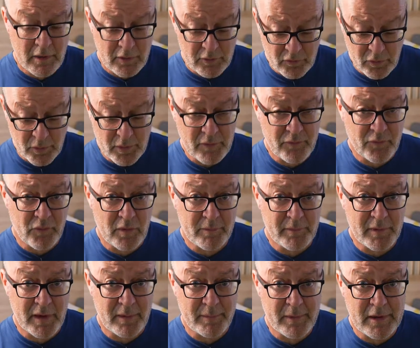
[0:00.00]
24
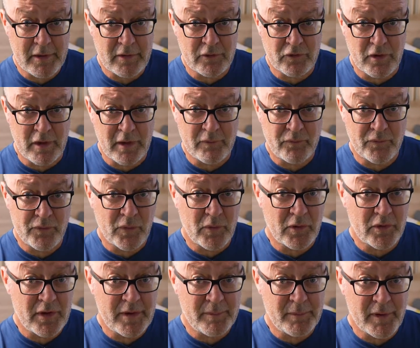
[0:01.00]
millimeters and
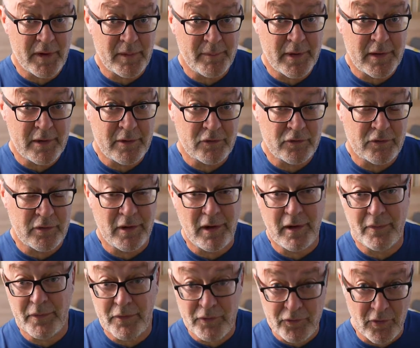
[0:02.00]
14 millimeters,
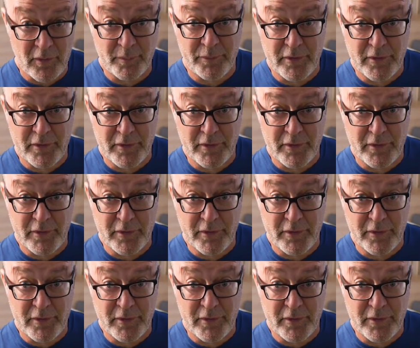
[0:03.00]
and the drop